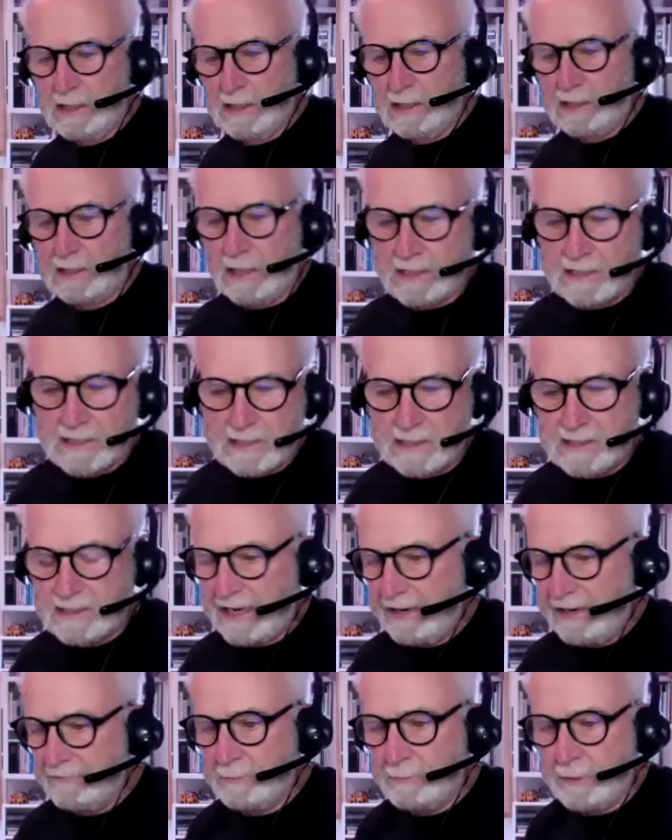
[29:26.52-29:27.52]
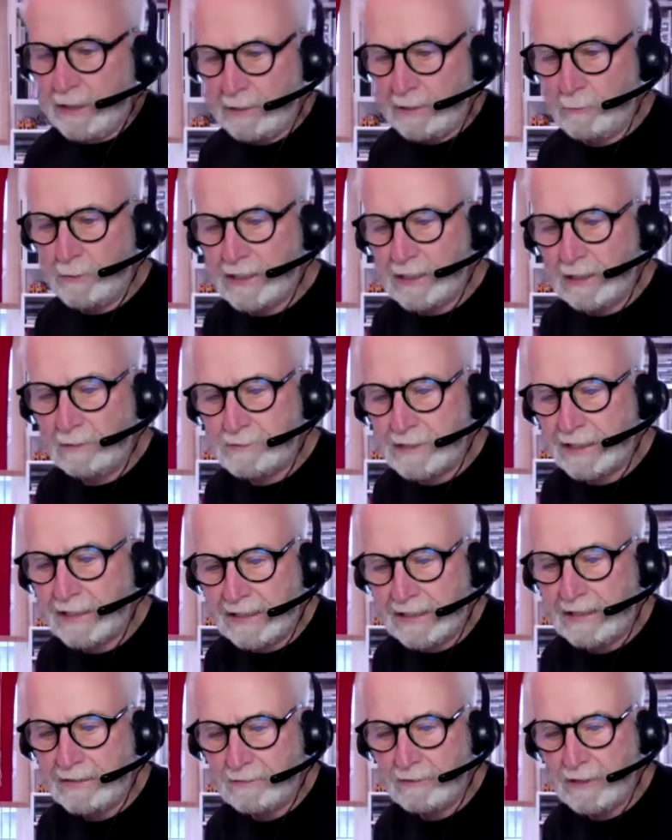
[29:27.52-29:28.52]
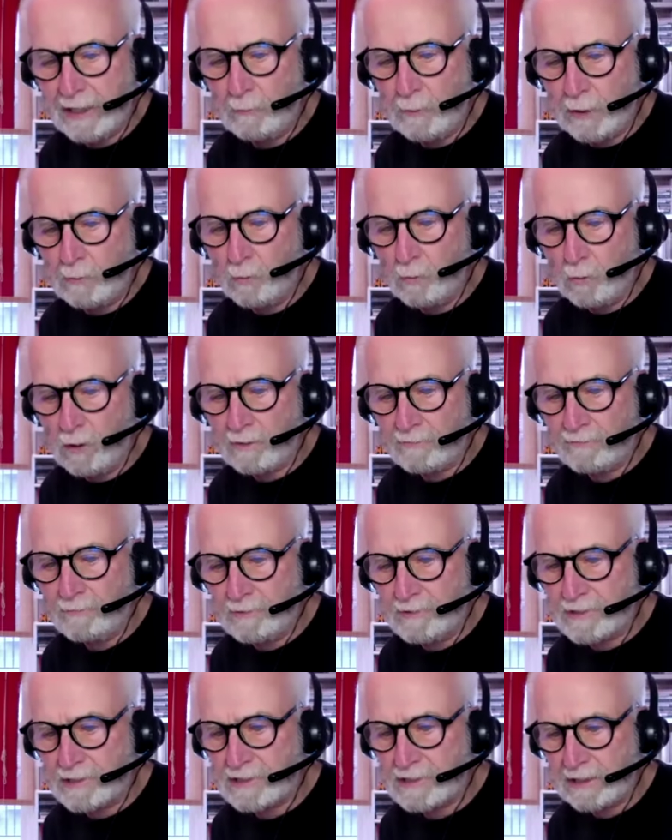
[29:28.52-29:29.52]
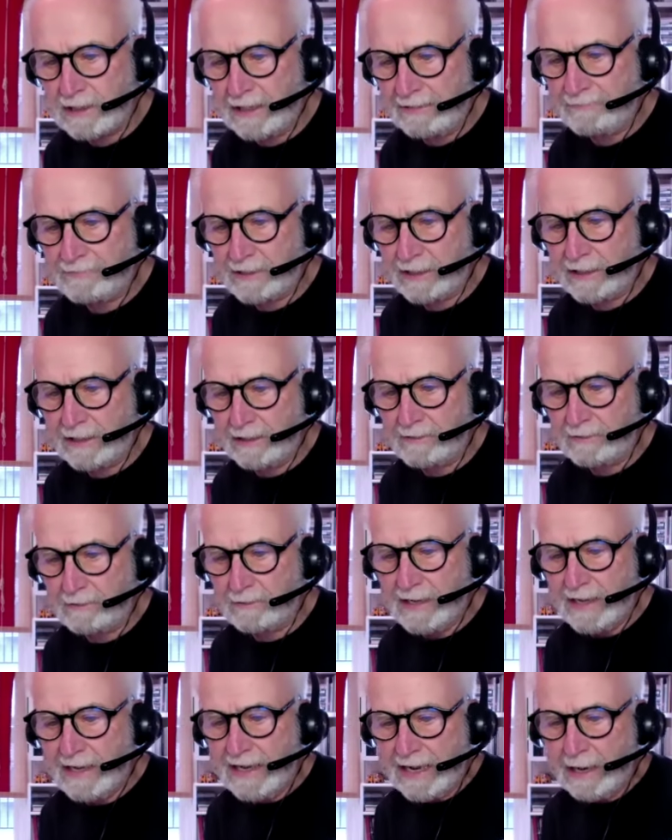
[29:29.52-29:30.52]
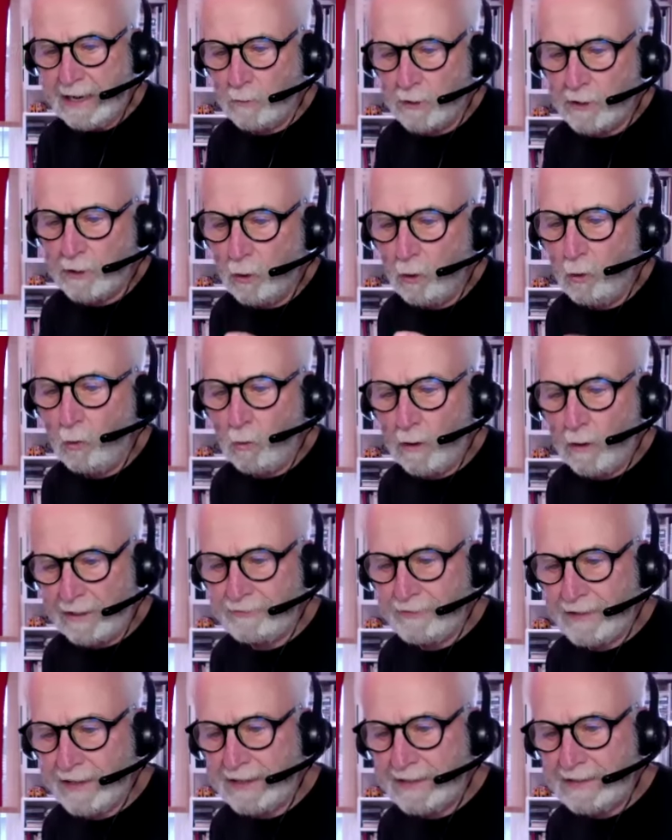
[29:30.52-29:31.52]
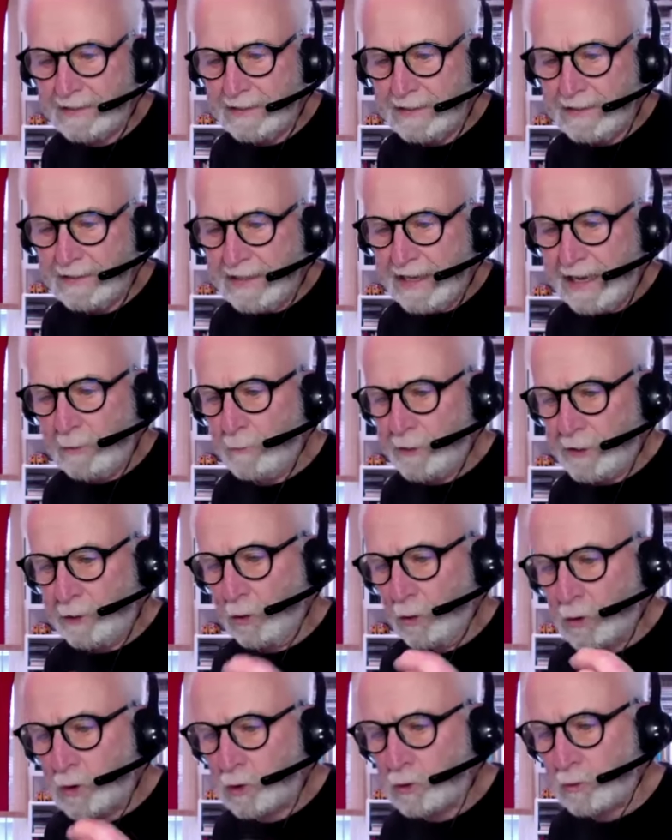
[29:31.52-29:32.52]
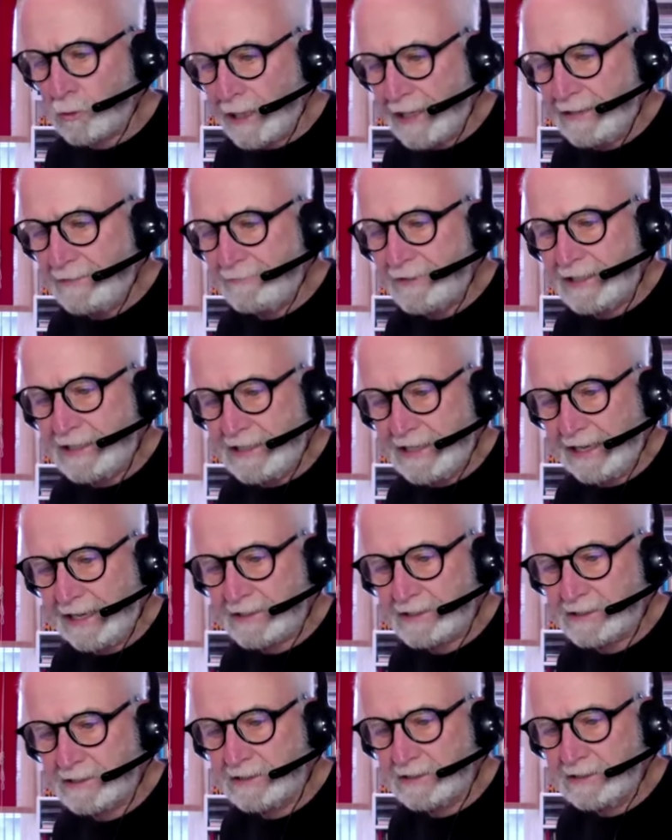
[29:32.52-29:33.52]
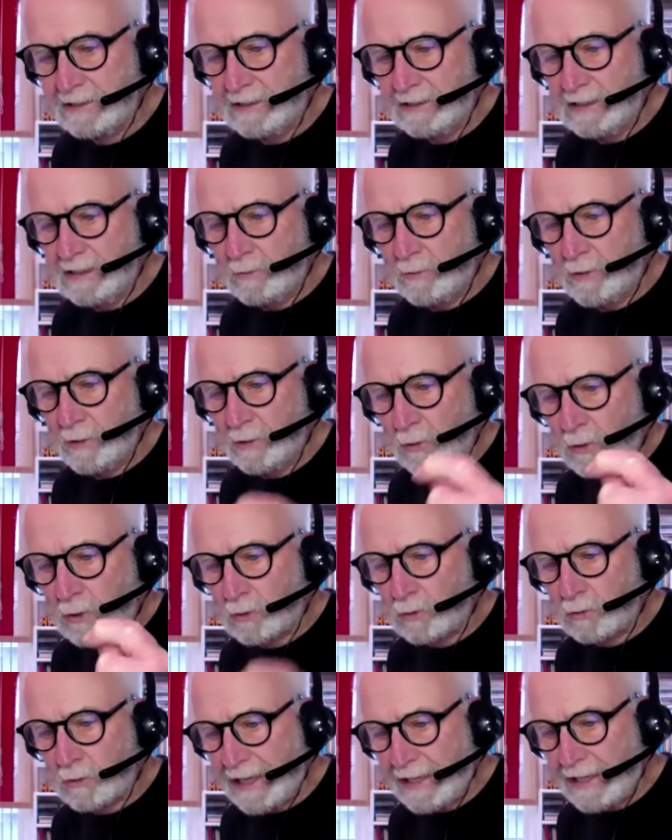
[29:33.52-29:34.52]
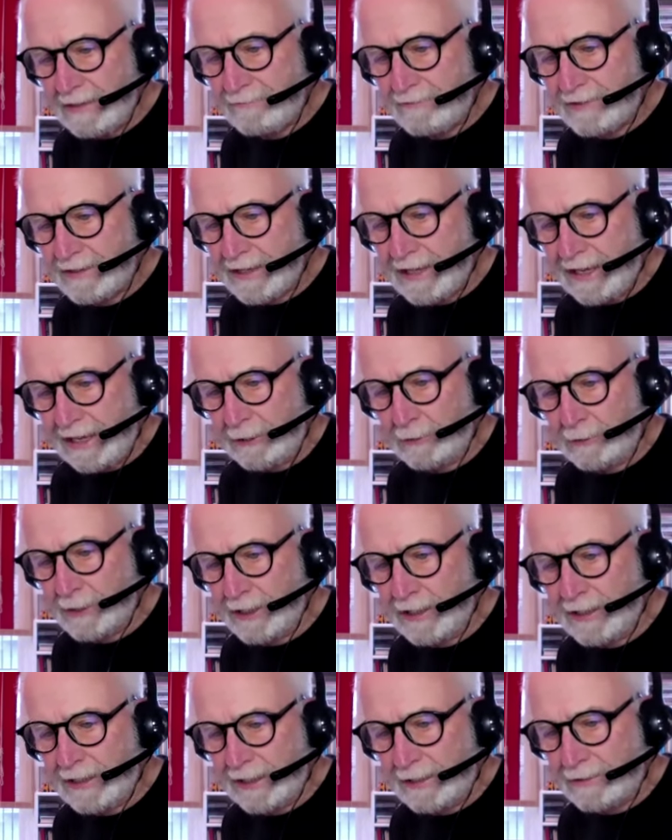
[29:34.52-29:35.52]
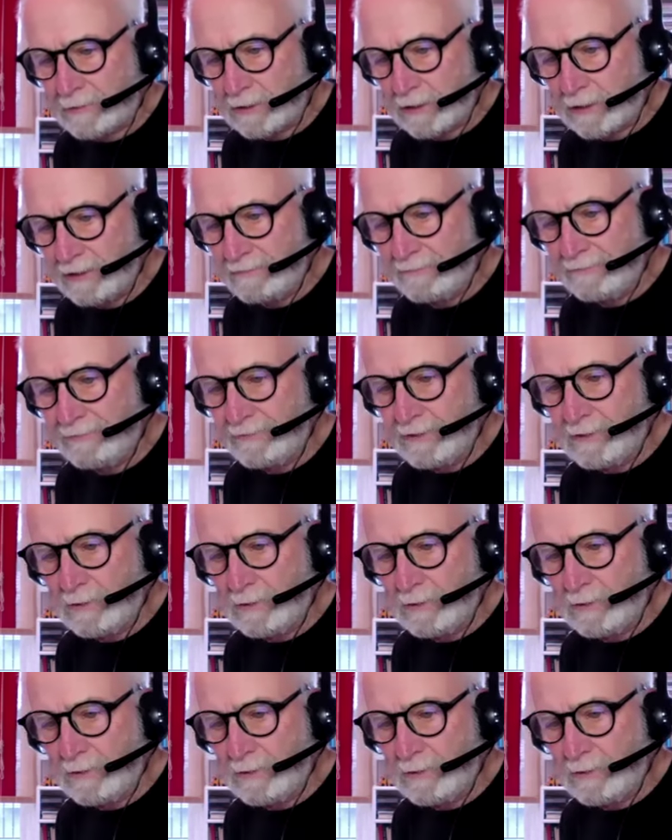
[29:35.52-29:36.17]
cousins, everybody. We come together and we walk through this life together. And we all want that. And we all crave connection. We all crave caring and love.